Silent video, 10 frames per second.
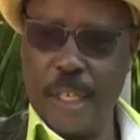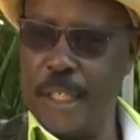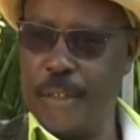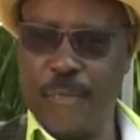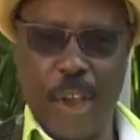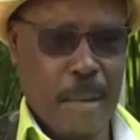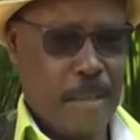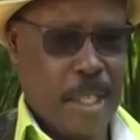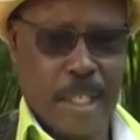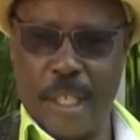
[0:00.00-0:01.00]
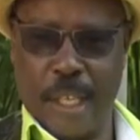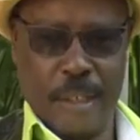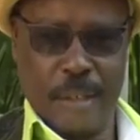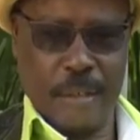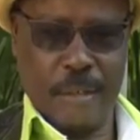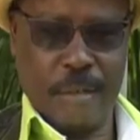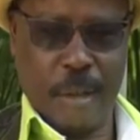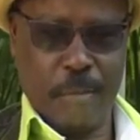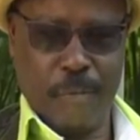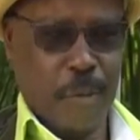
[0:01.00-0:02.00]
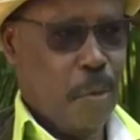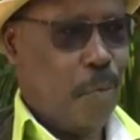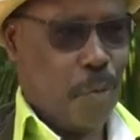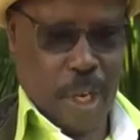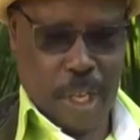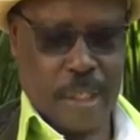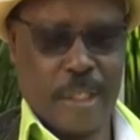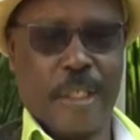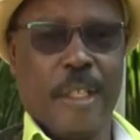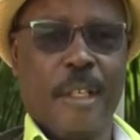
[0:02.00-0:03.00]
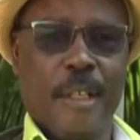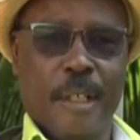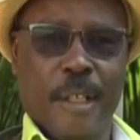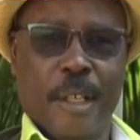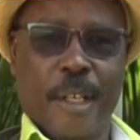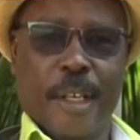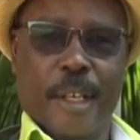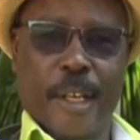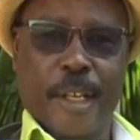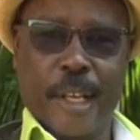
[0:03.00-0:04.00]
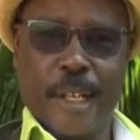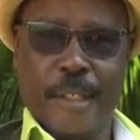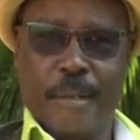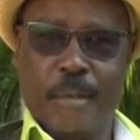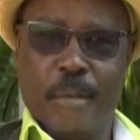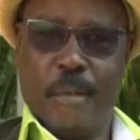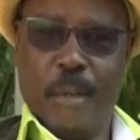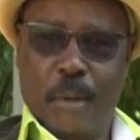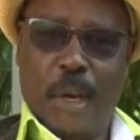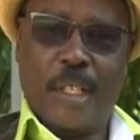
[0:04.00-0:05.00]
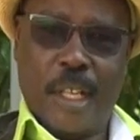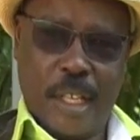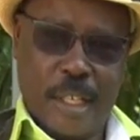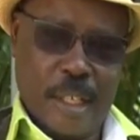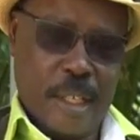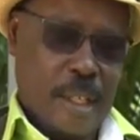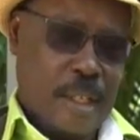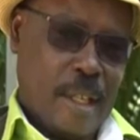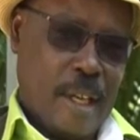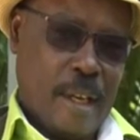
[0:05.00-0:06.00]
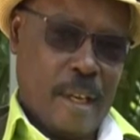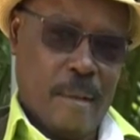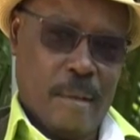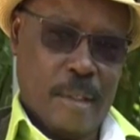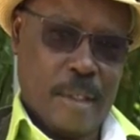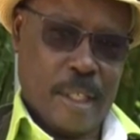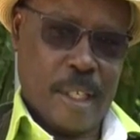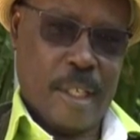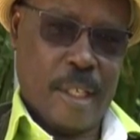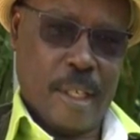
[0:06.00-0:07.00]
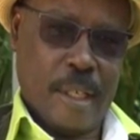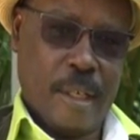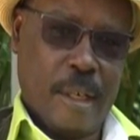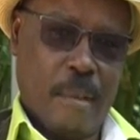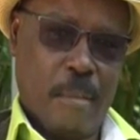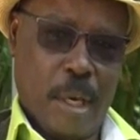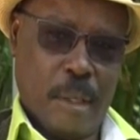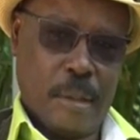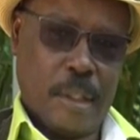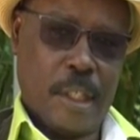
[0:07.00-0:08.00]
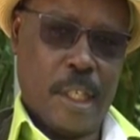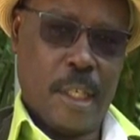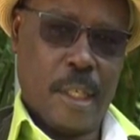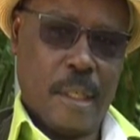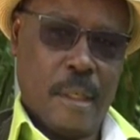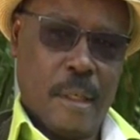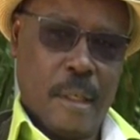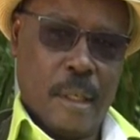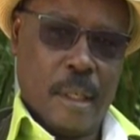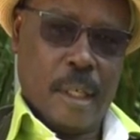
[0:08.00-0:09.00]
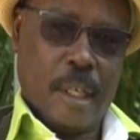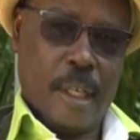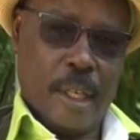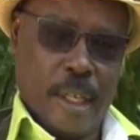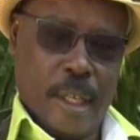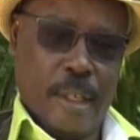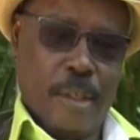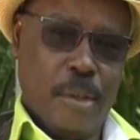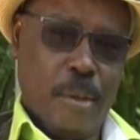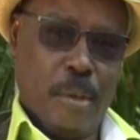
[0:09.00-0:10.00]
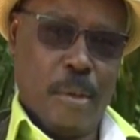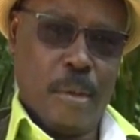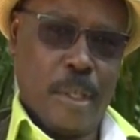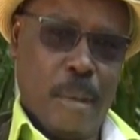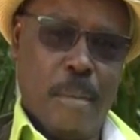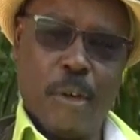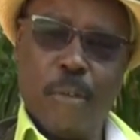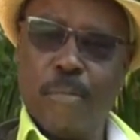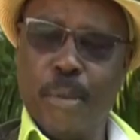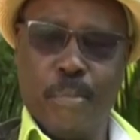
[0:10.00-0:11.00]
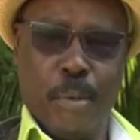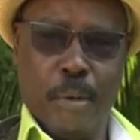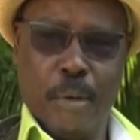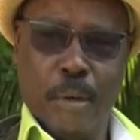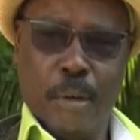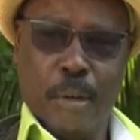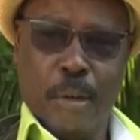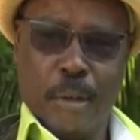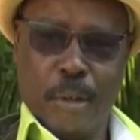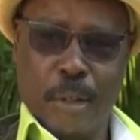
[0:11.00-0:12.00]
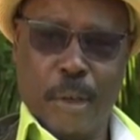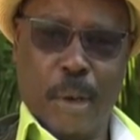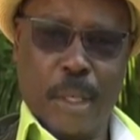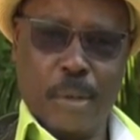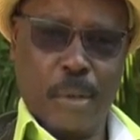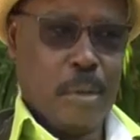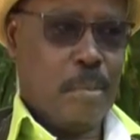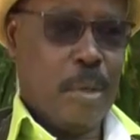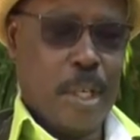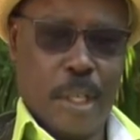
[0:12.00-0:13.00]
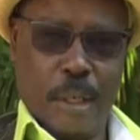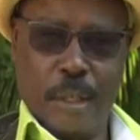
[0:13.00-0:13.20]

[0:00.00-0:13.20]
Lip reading: his family and some few friends. And as we were dining there, I was thinking about, number of people. They were told to bring,